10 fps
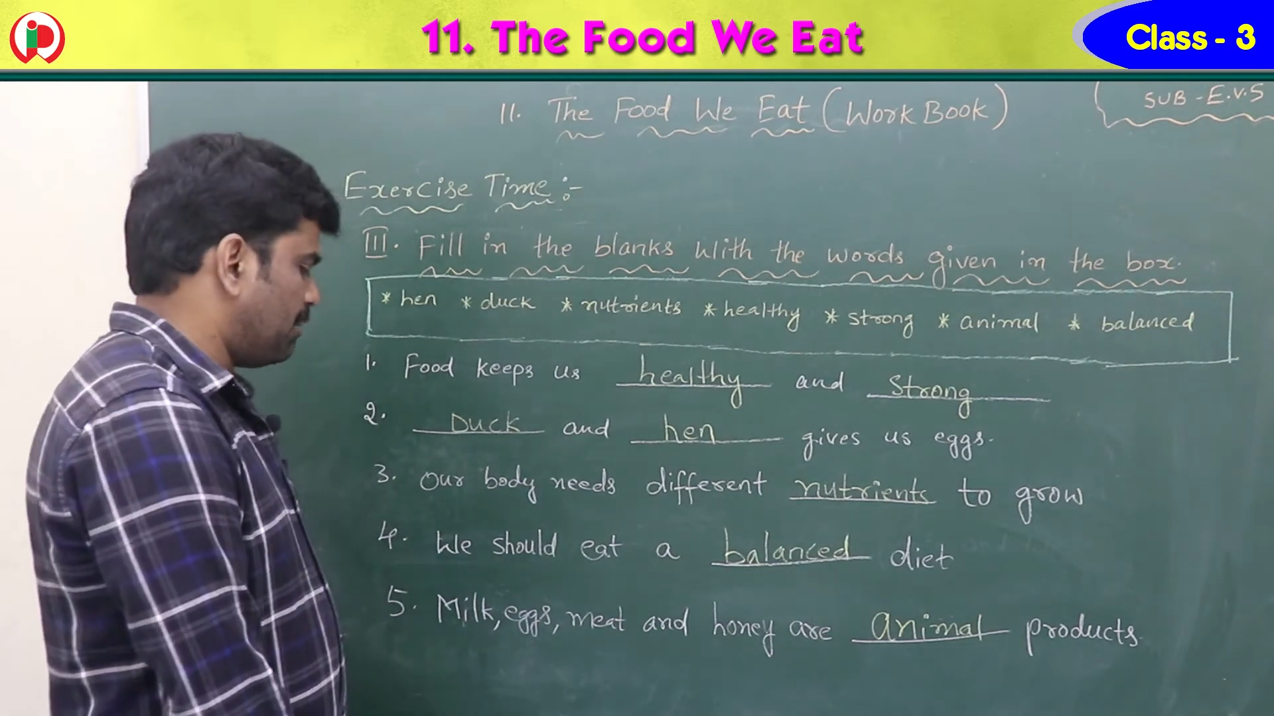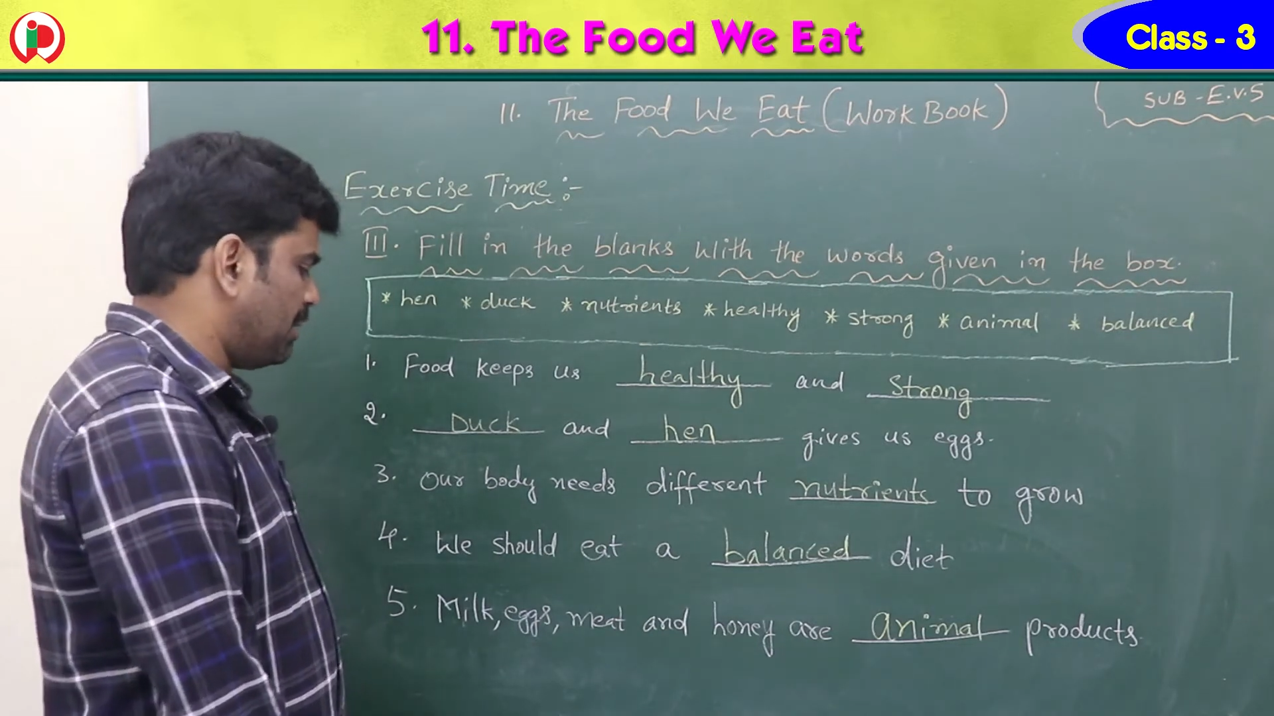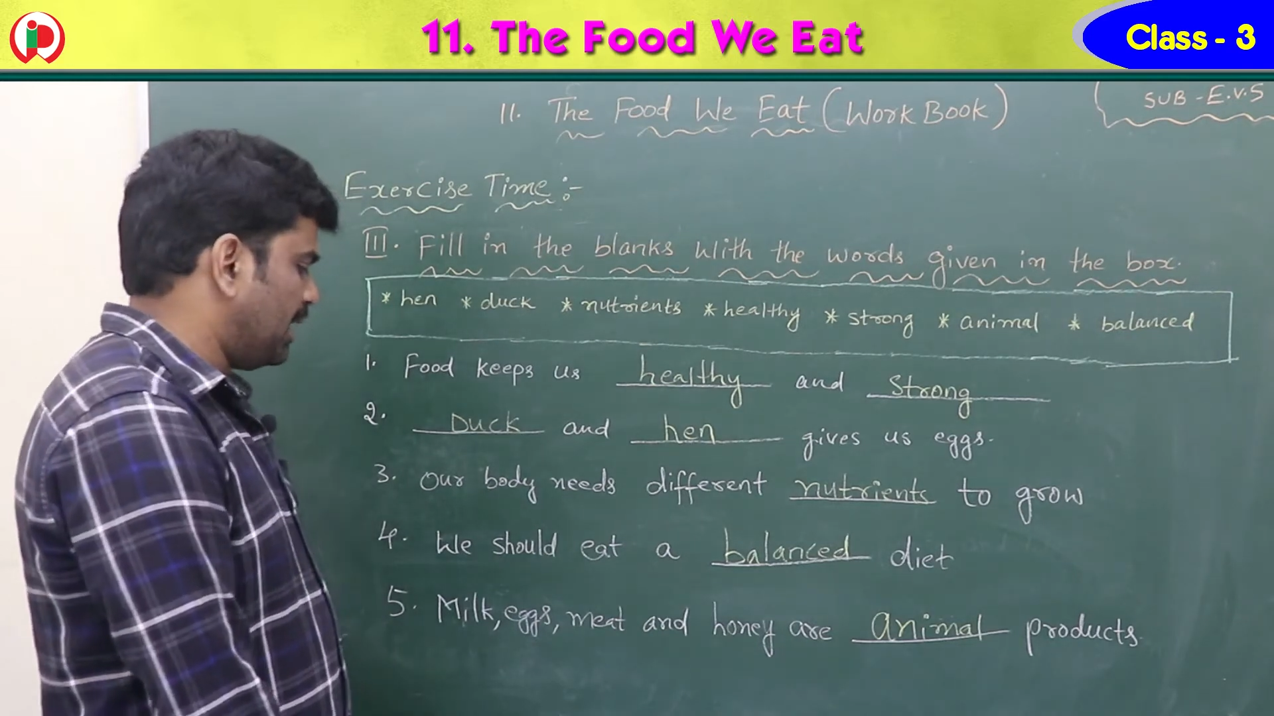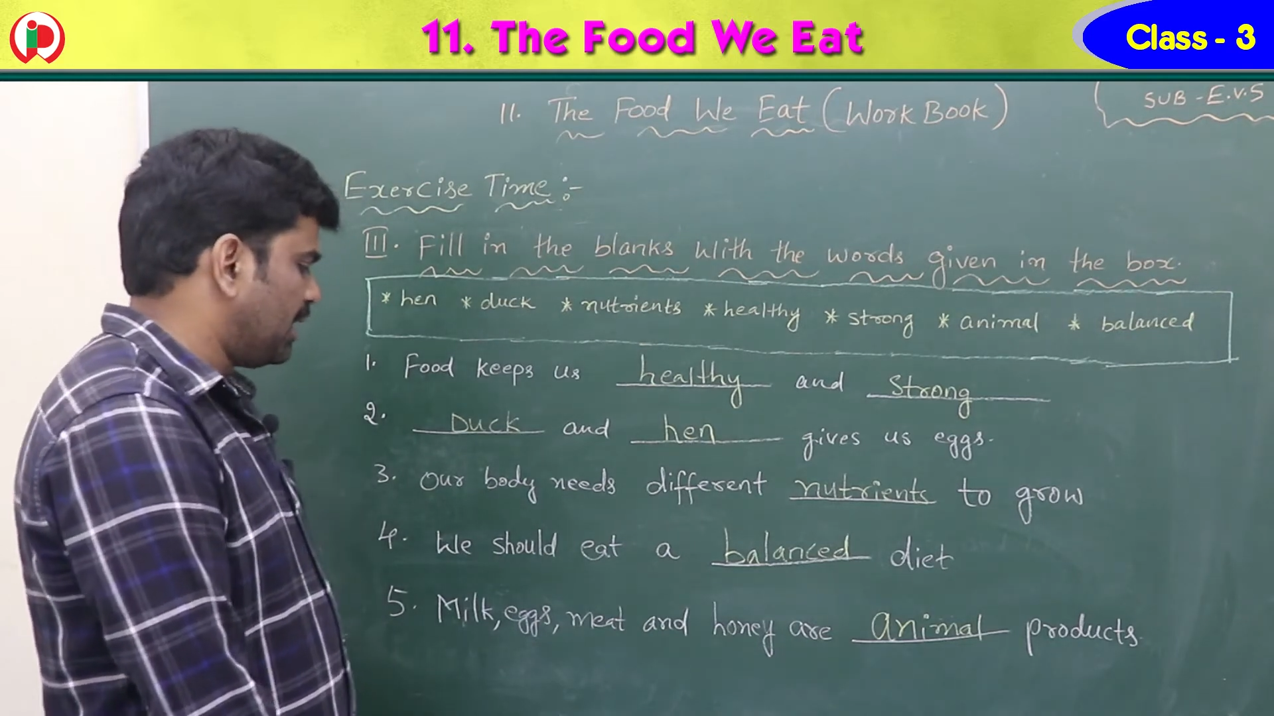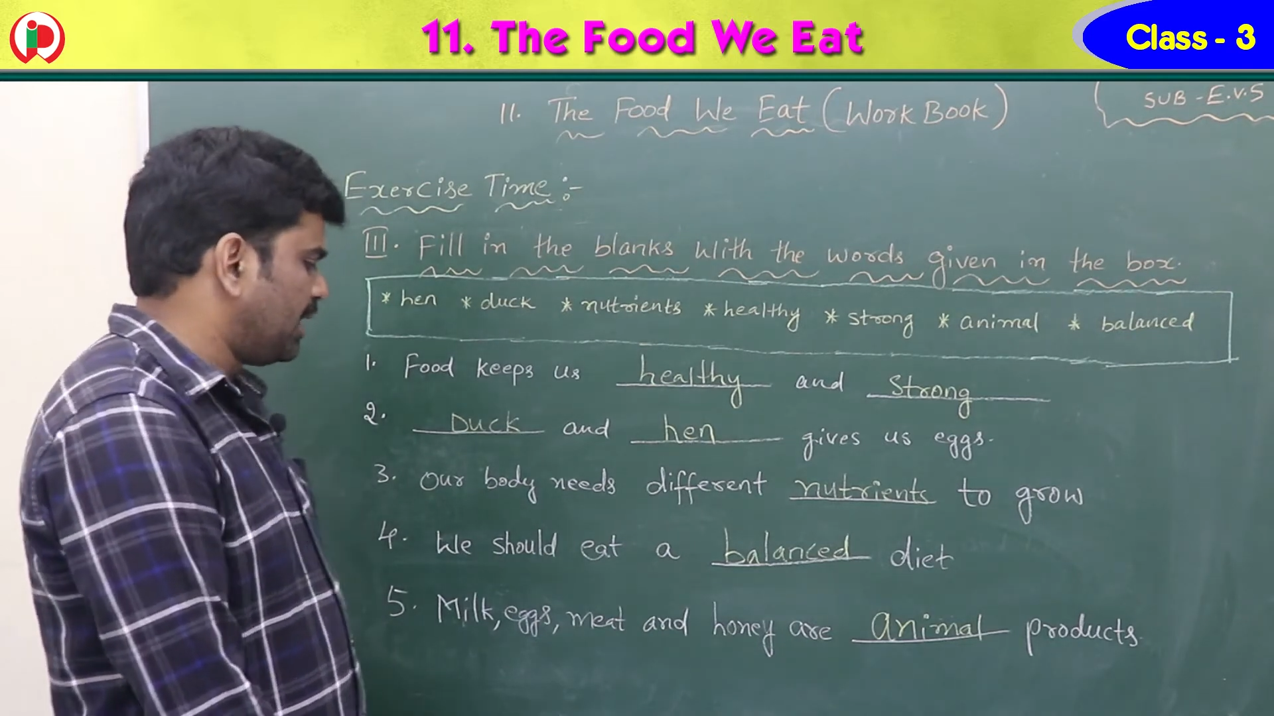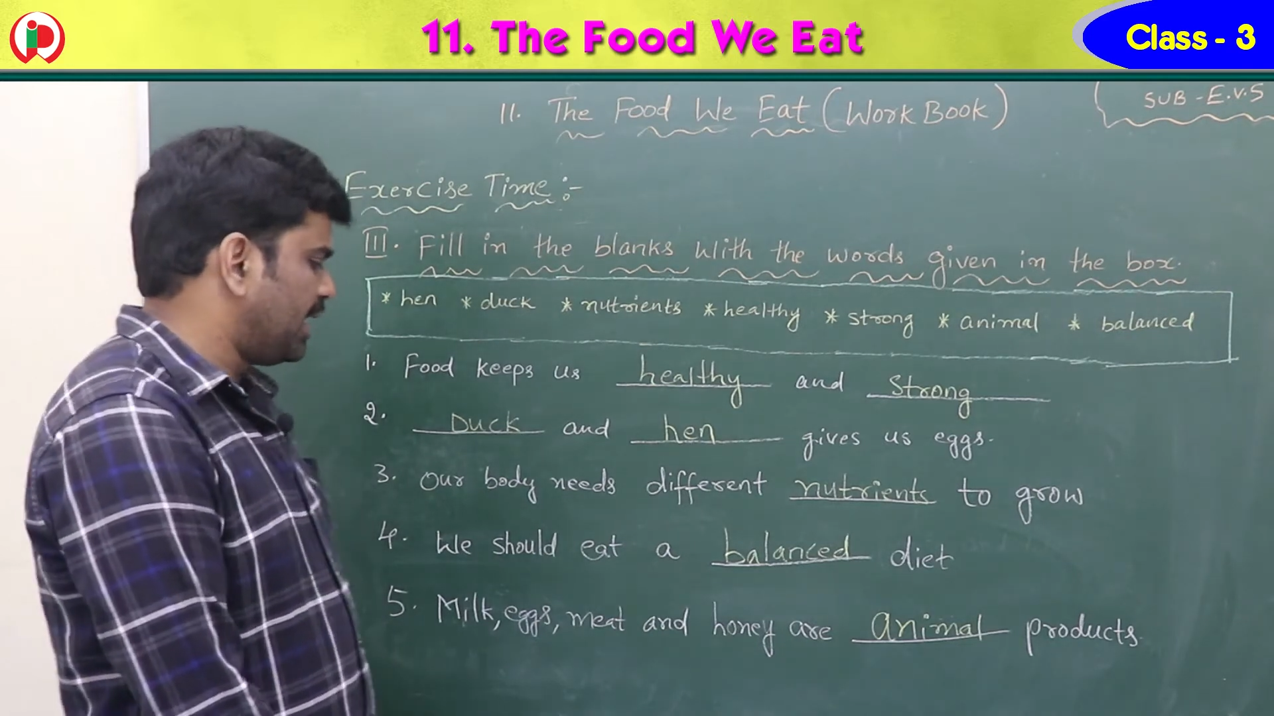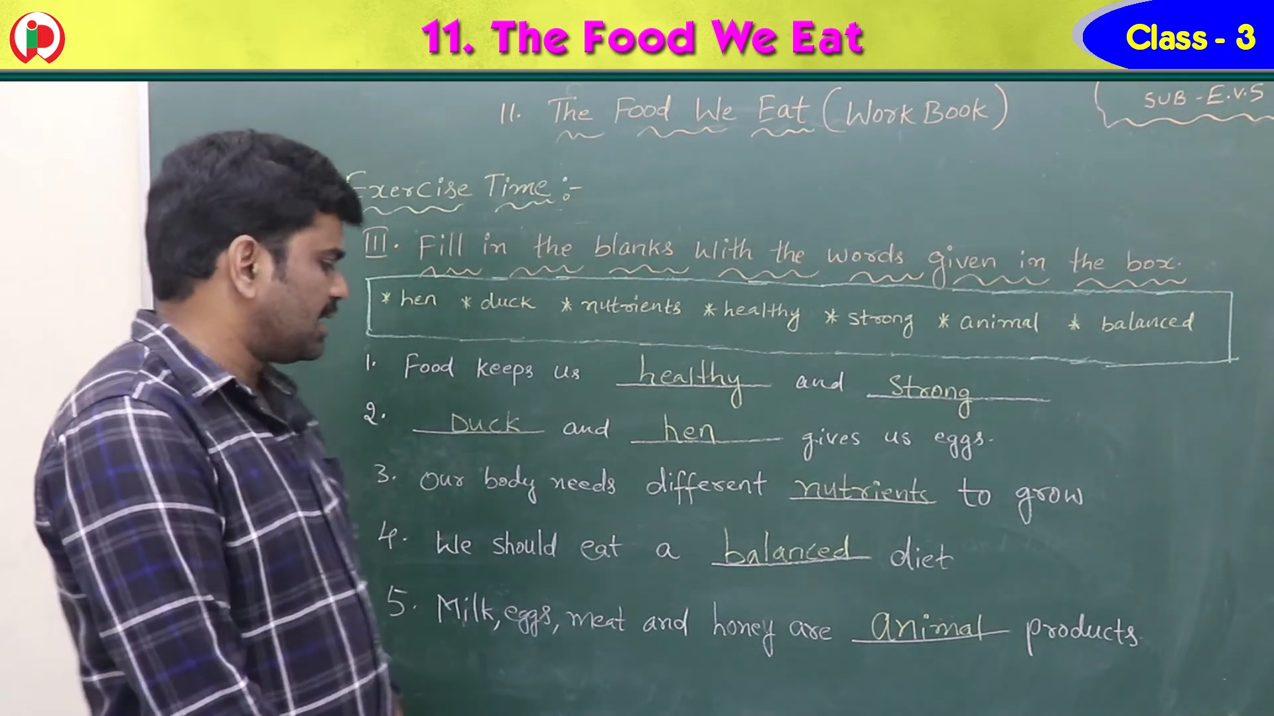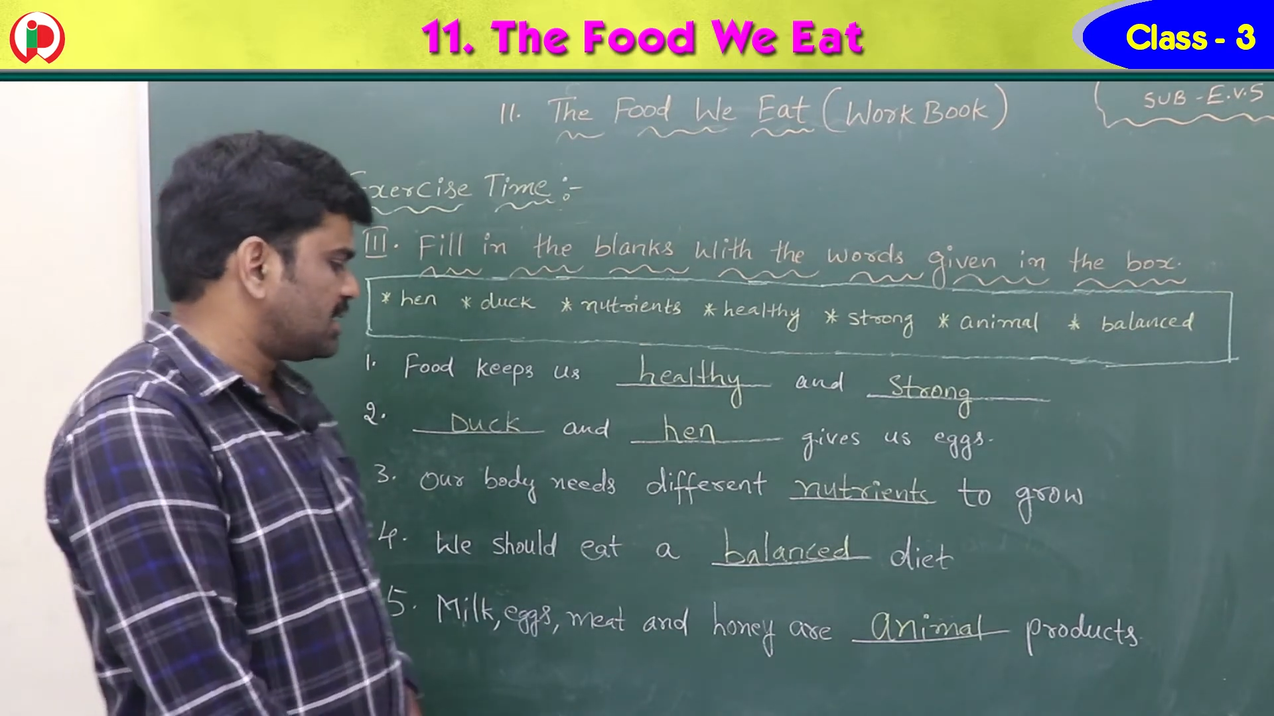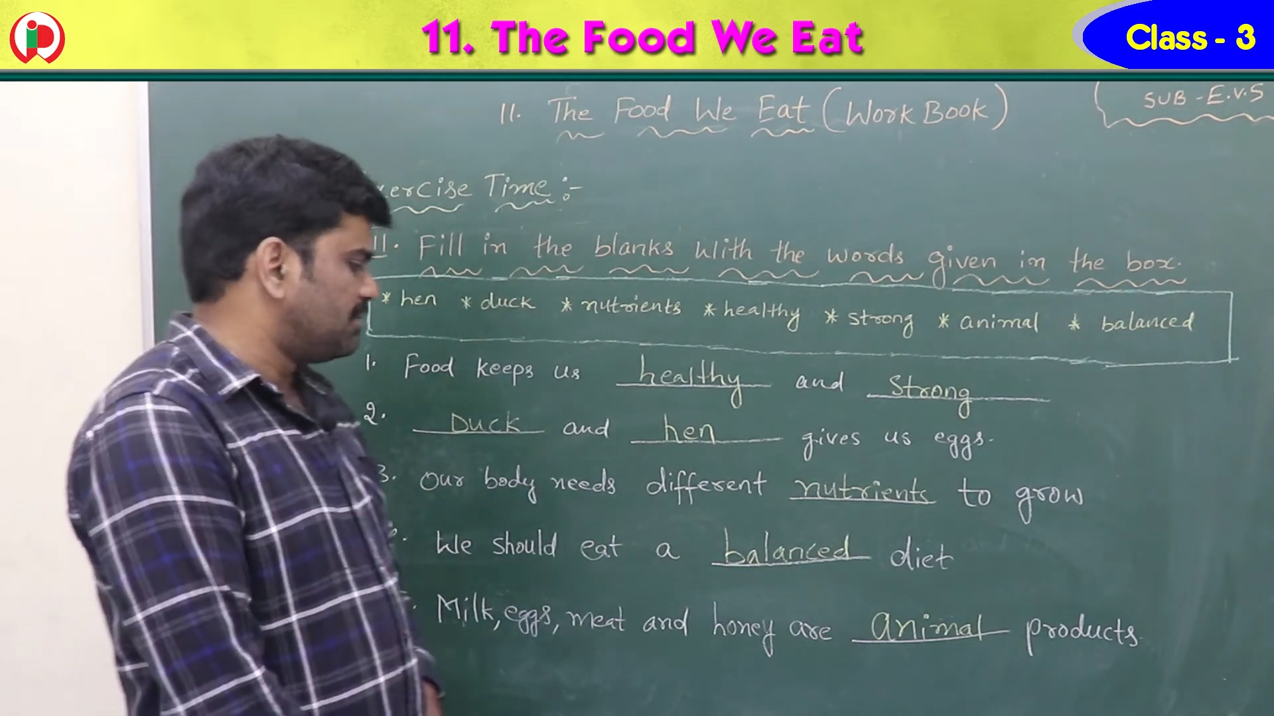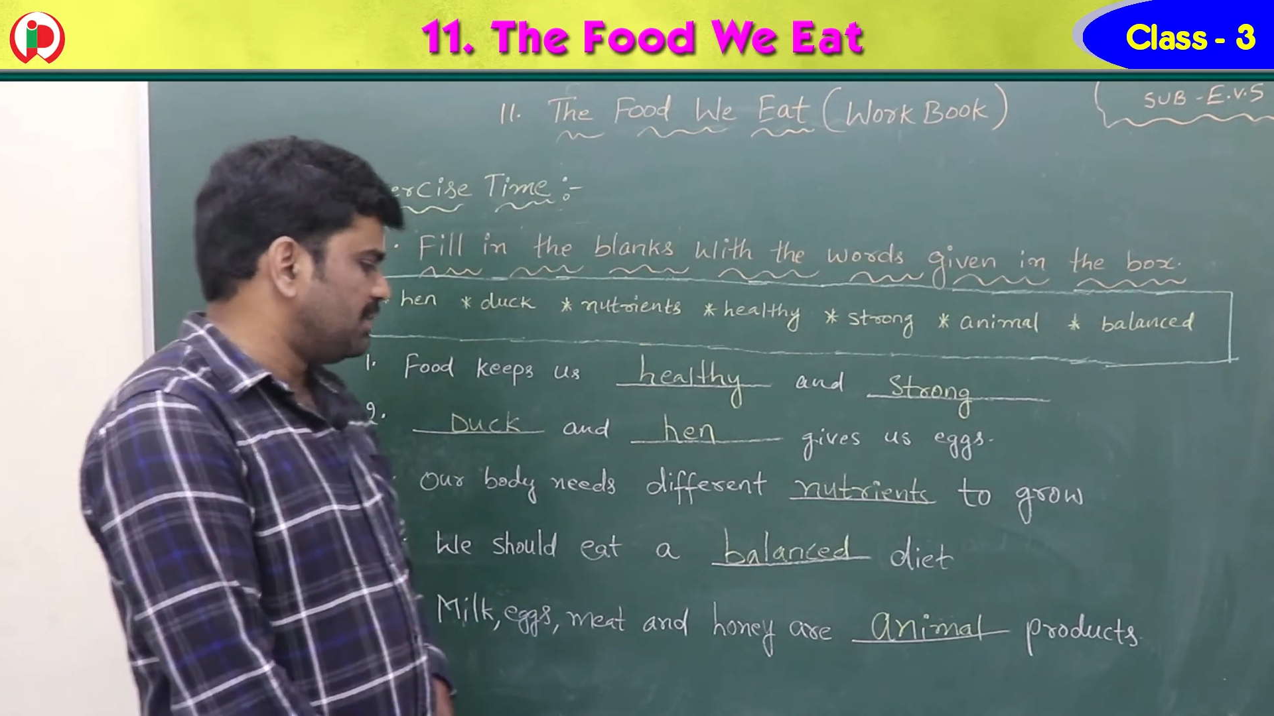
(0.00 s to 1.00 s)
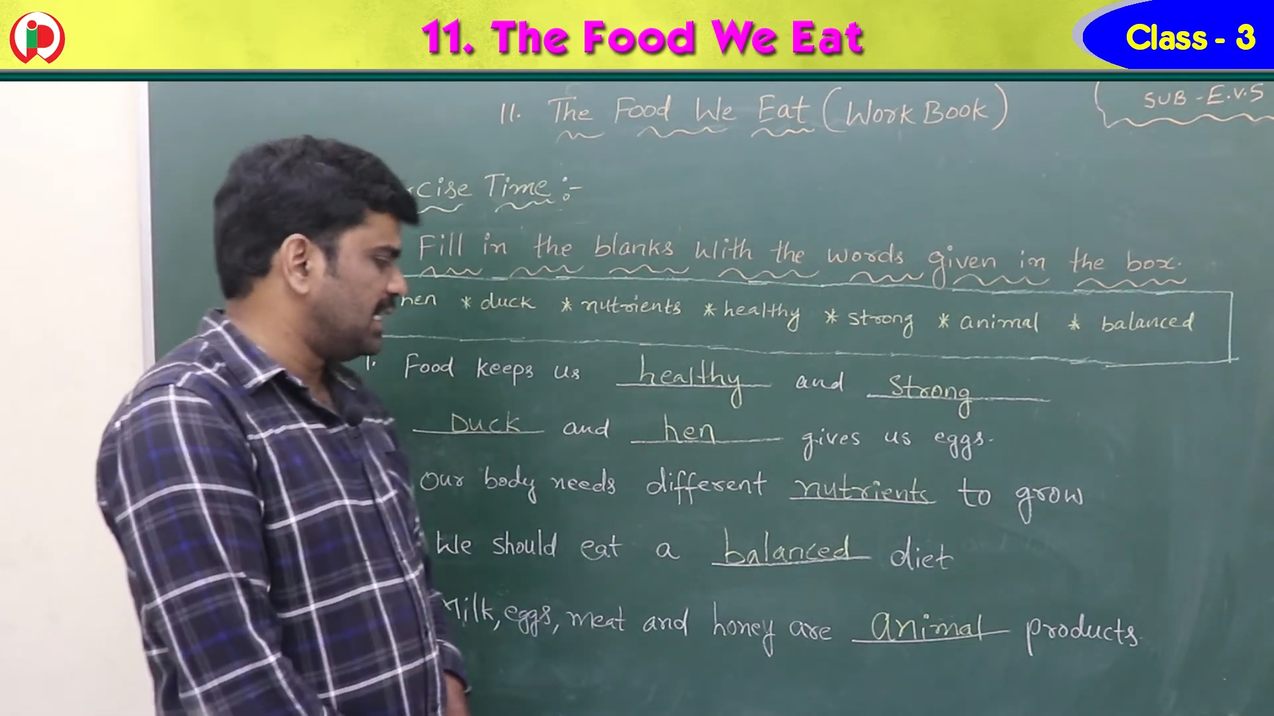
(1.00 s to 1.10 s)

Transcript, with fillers: milk eggs